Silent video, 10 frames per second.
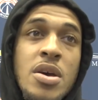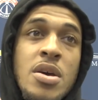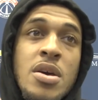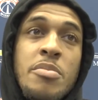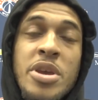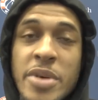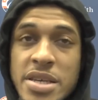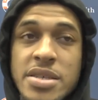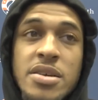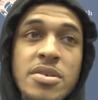be
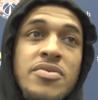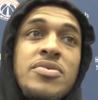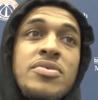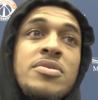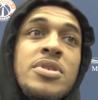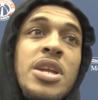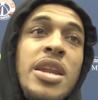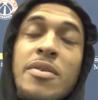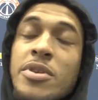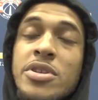myself,
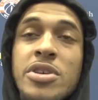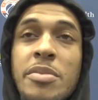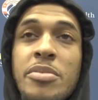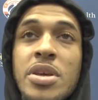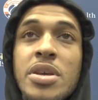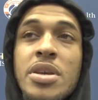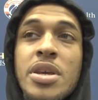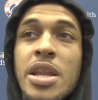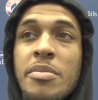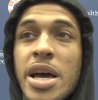not really try to be
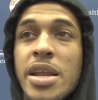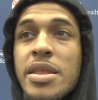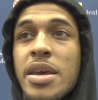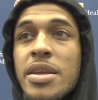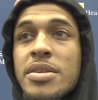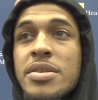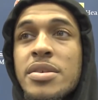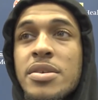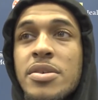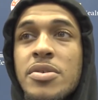anybody that,
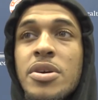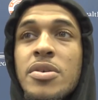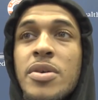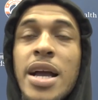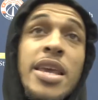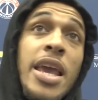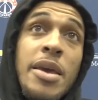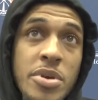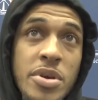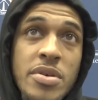you know, I can't
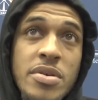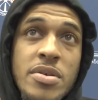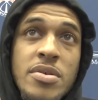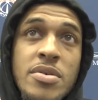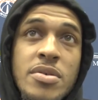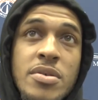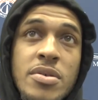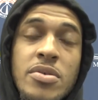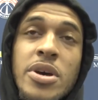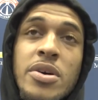be.
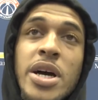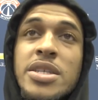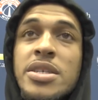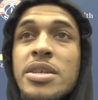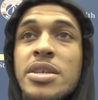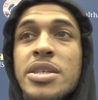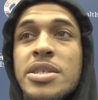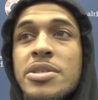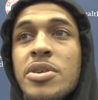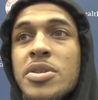You know, I did,
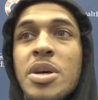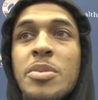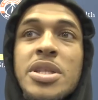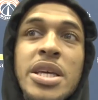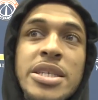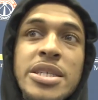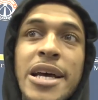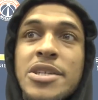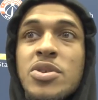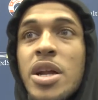because, you know, some of the things that I
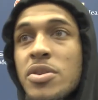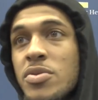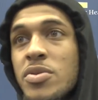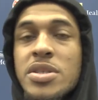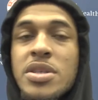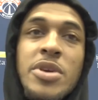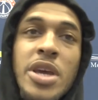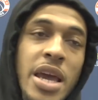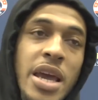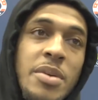try to do in some
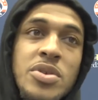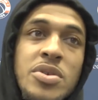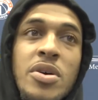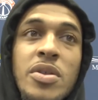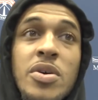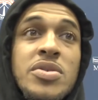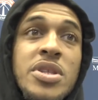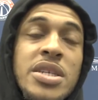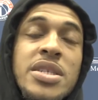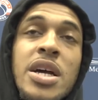games, you know, those
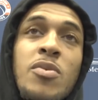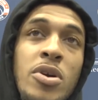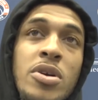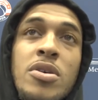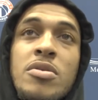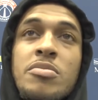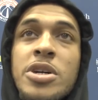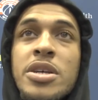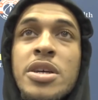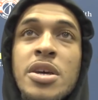things that I work on,
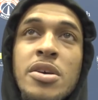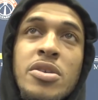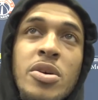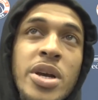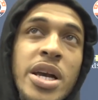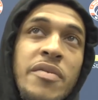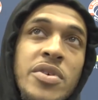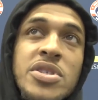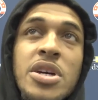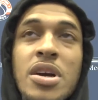but, you know, it kind of
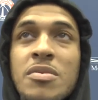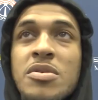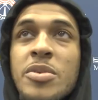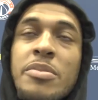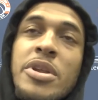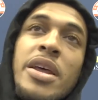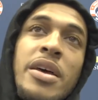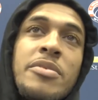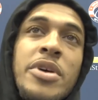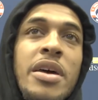feels uncomfortable. I'm not
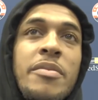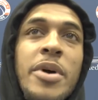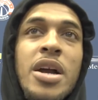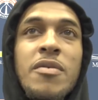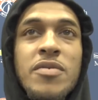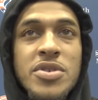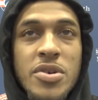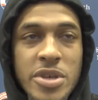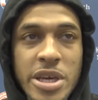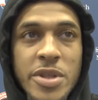out of my comfort zone
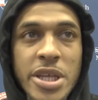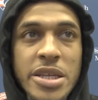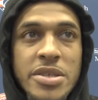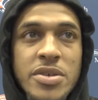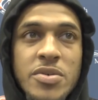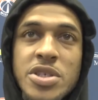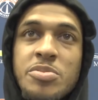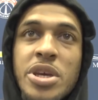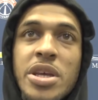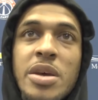yet with that. So just
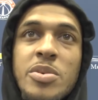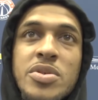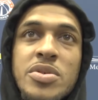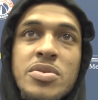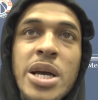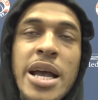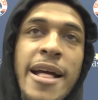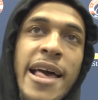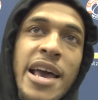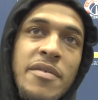being able to
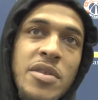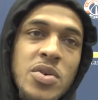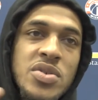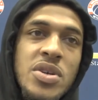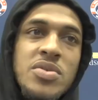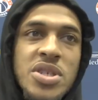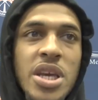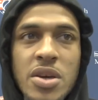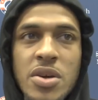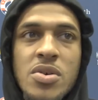have those certain
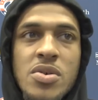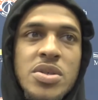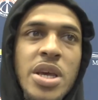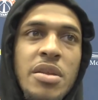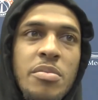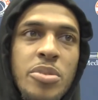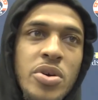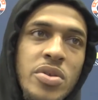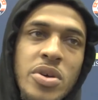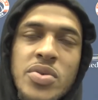skills and build
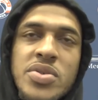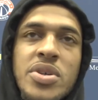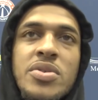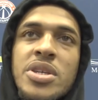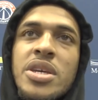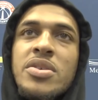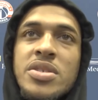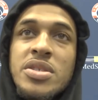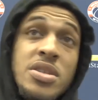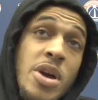on those certain skills and
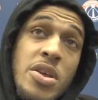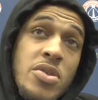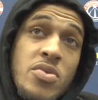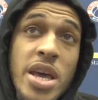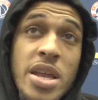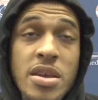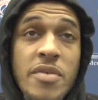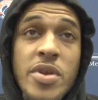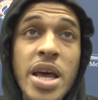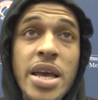just come out and do that
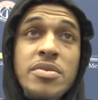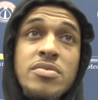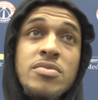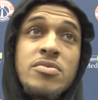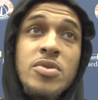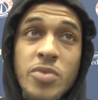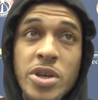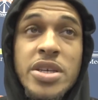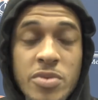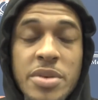every night, you know, really
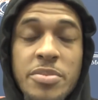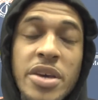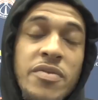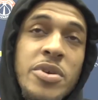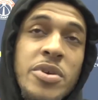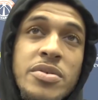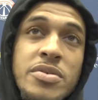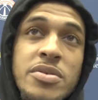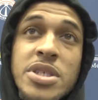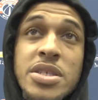is really big for me.
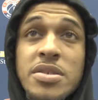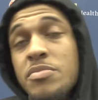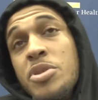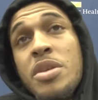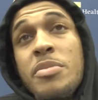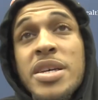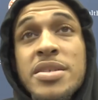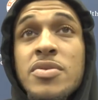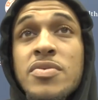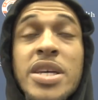And just being
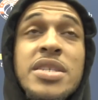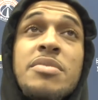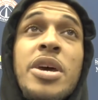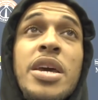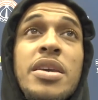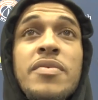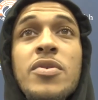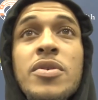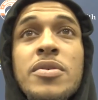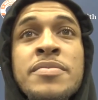myself, that's the main key for
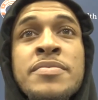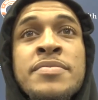it.